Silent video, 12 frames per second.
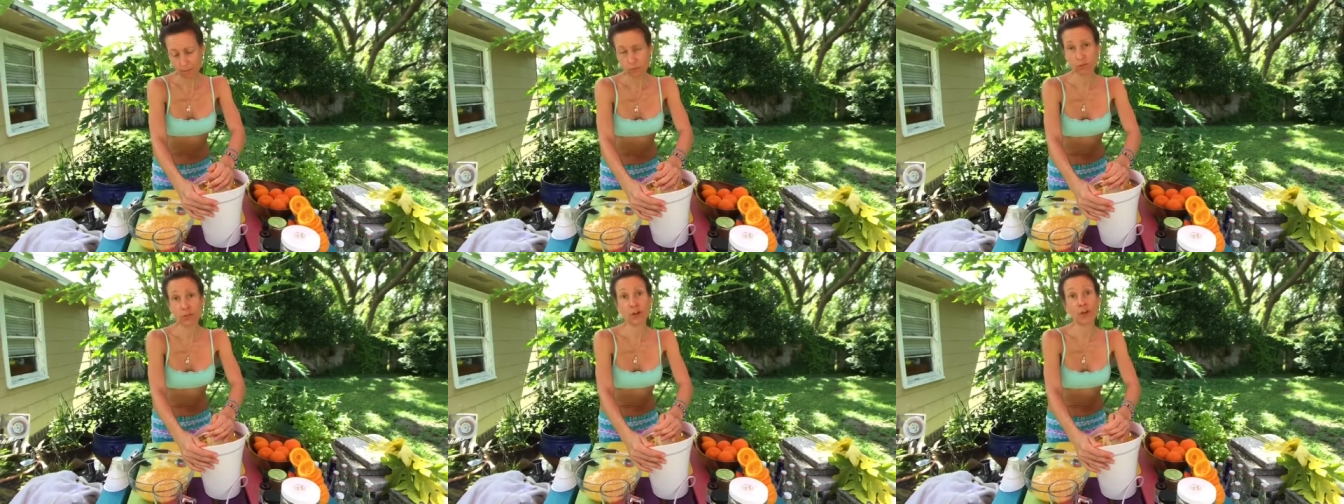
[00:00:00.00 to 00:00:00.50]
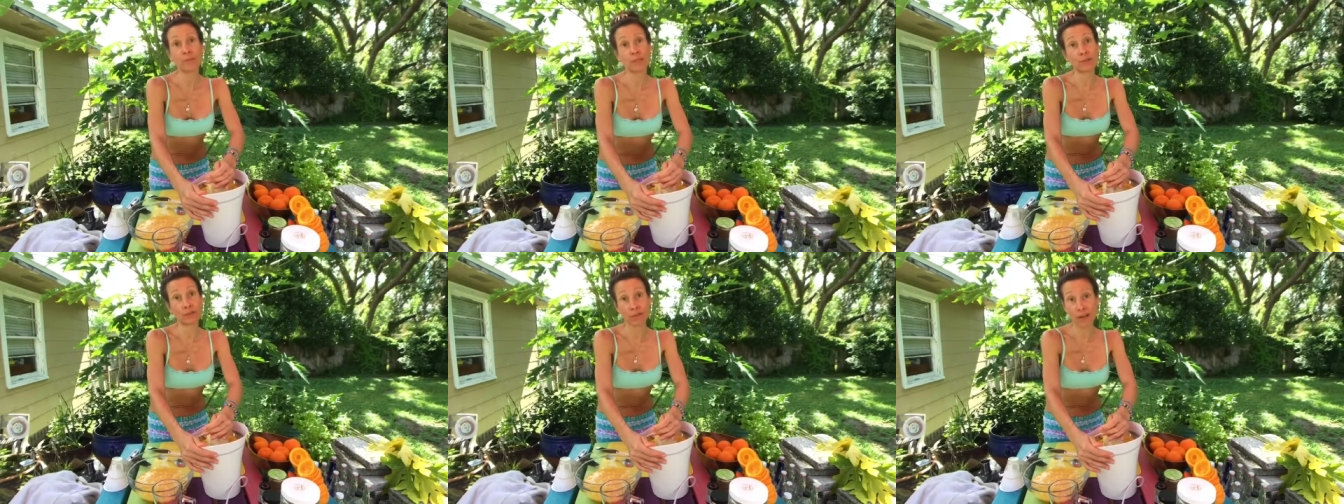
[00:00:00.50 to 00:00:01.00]
So many
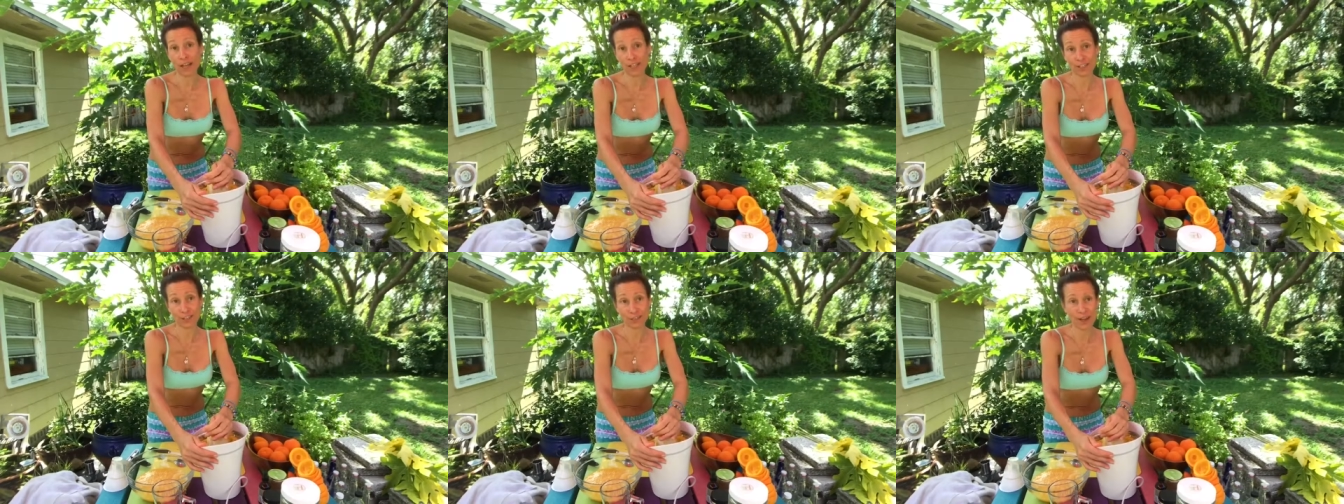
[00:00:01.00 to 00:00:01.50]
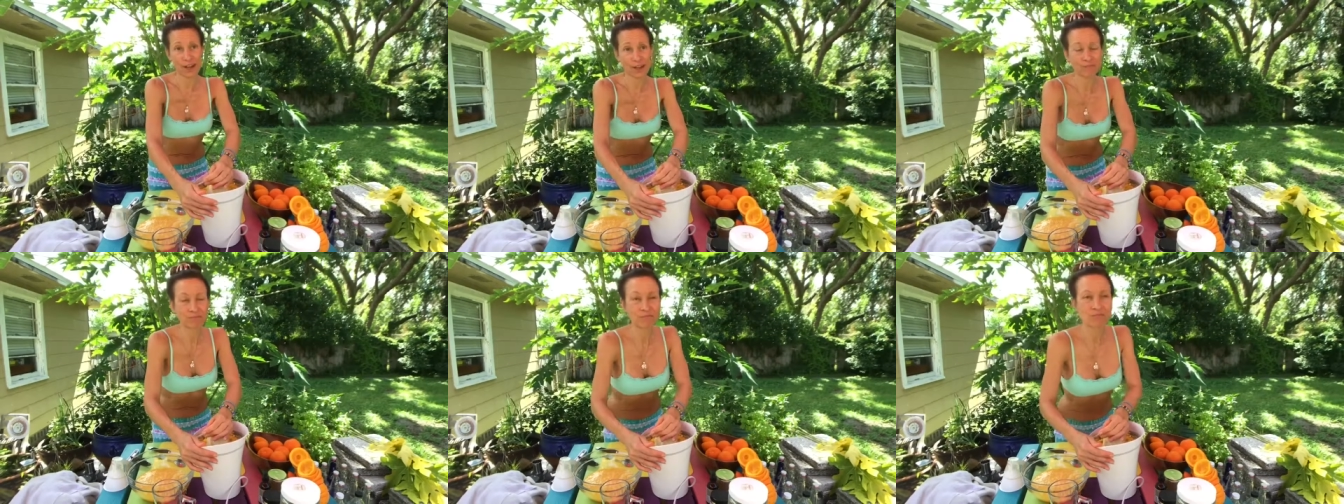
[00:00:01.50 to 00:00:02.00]
varieties, right?
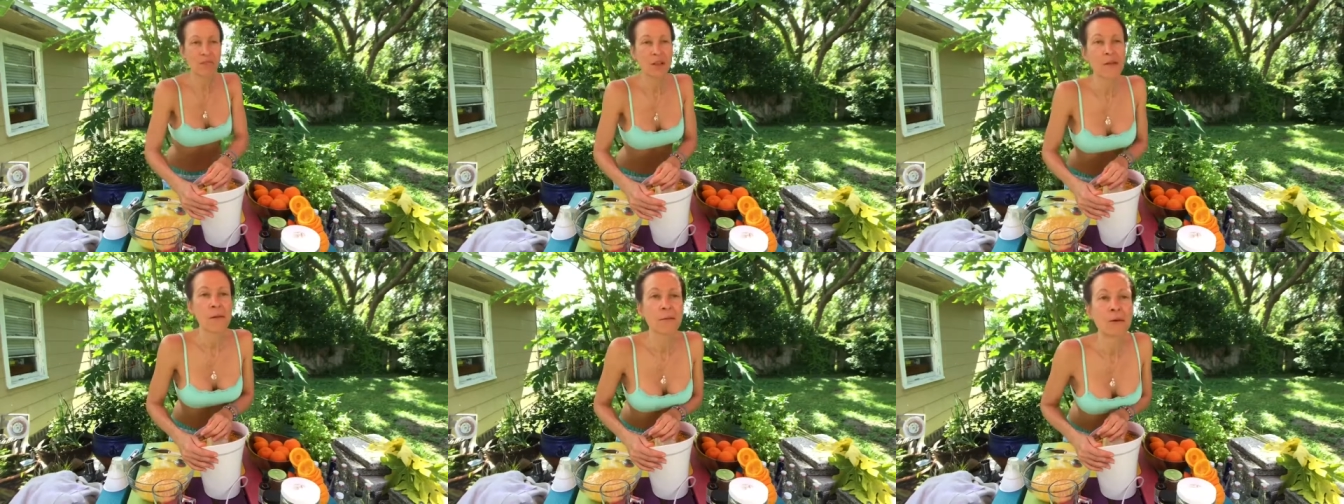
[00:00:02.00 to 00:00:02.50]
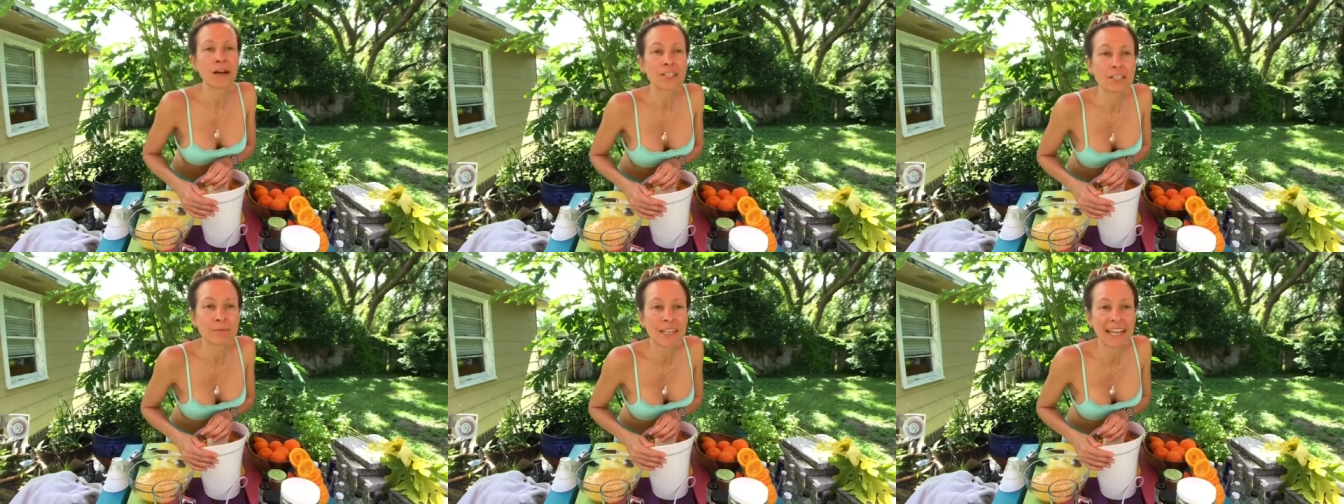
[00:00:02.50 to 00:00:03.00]

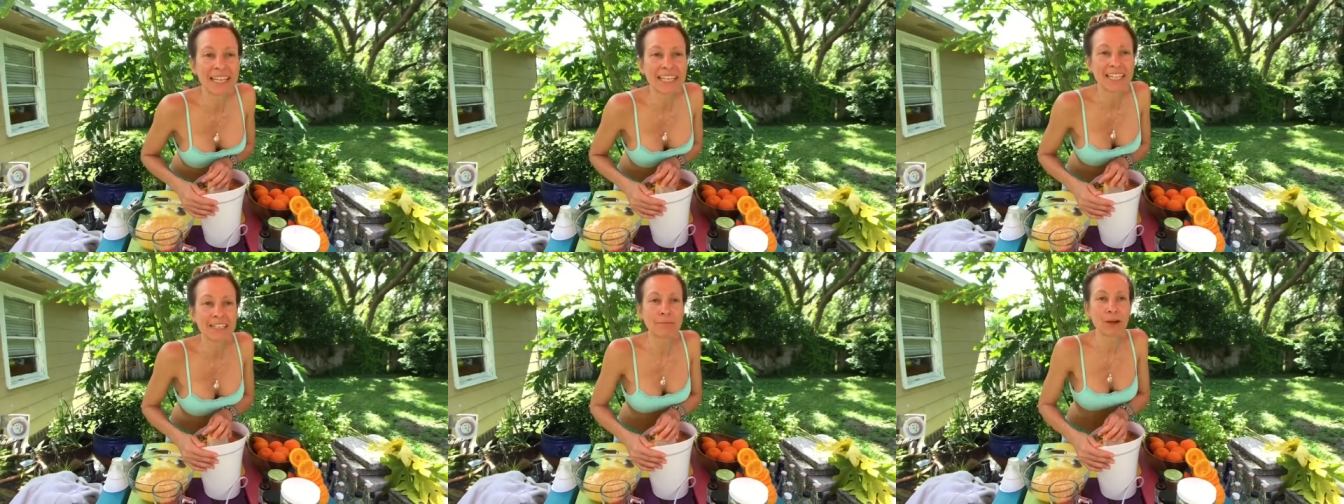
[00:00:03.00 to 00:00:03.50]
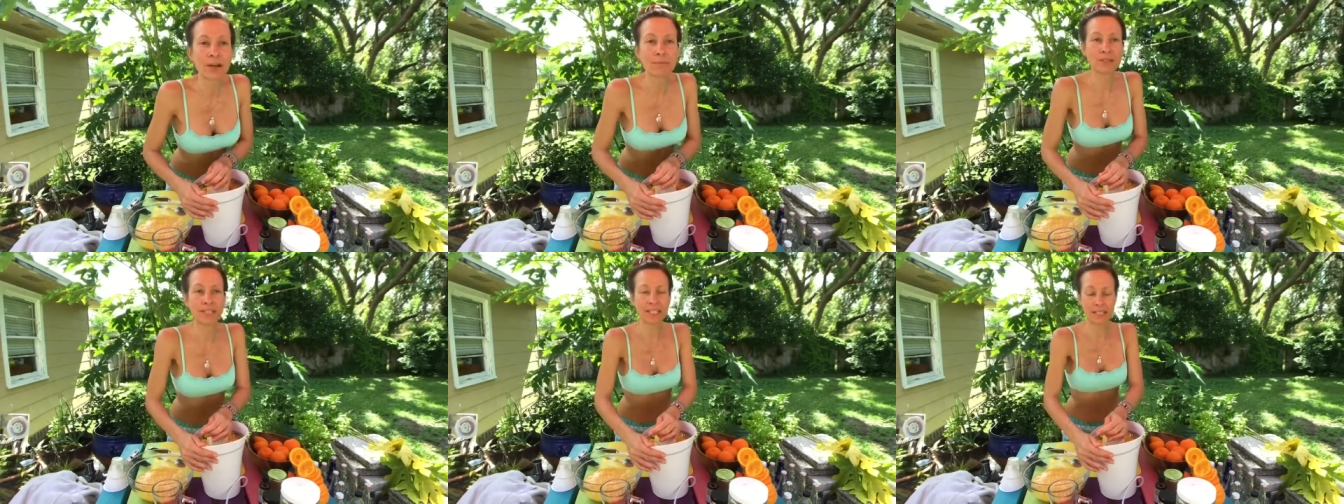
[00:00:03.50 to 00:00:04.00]
Welcome, Katie and
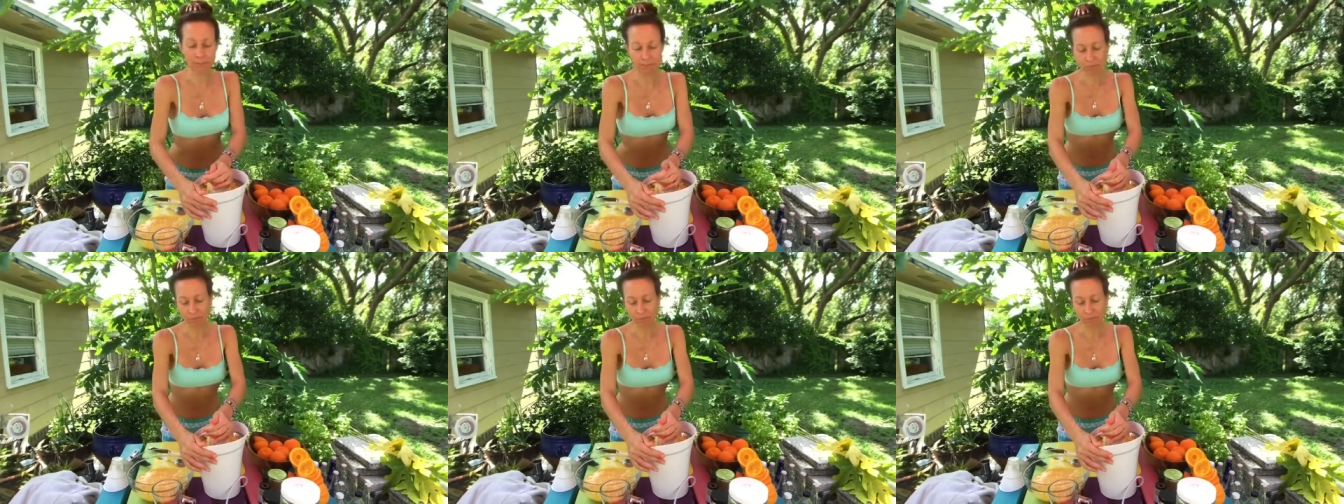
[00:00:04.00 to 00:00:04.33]
C.